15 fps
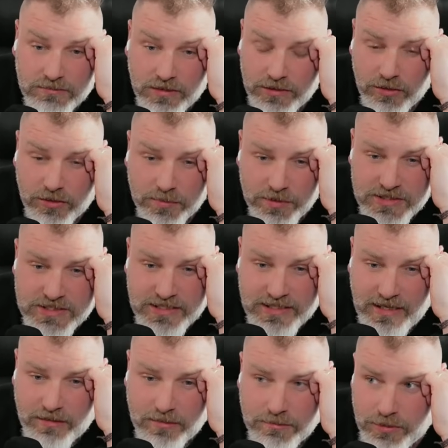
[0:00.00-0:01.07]
I know the boys in
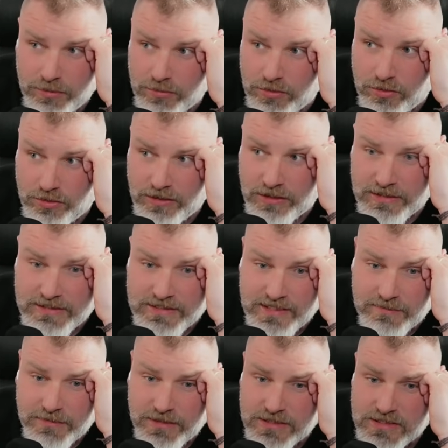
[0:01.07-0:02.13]
Claret and Blue are going on in
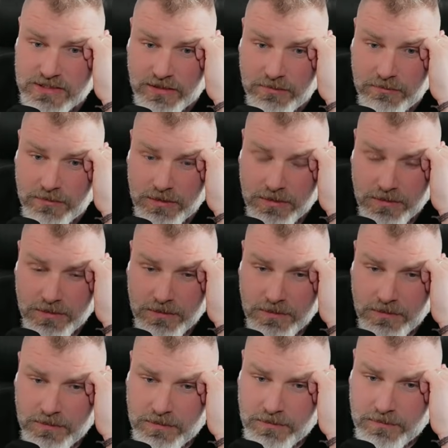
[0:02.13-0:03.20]
10 minutes' time.
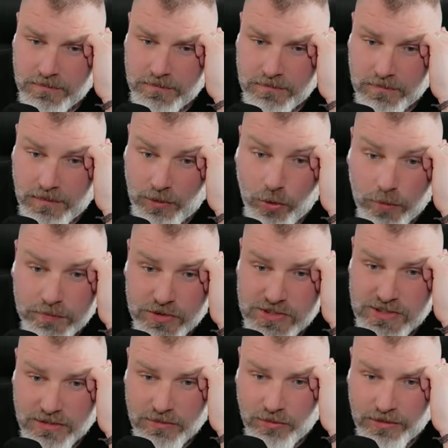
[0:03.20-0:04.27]
I hope they're
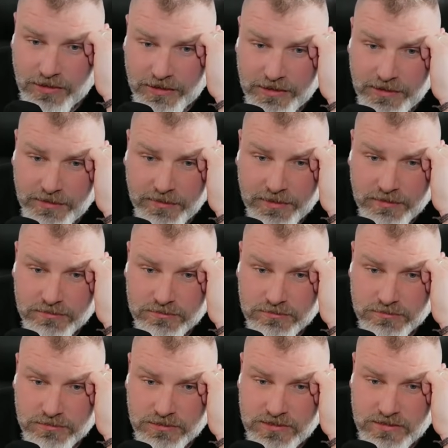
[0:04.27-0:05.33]
still going on anyway,
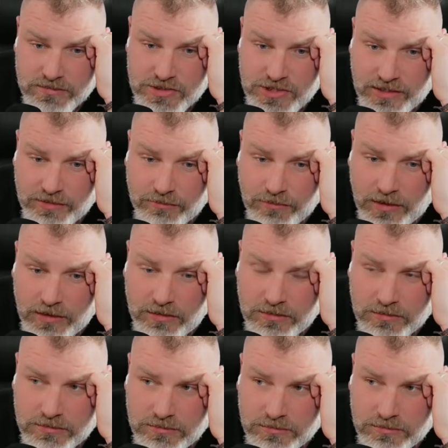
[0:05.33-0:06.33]
because I was chatting to Rollo.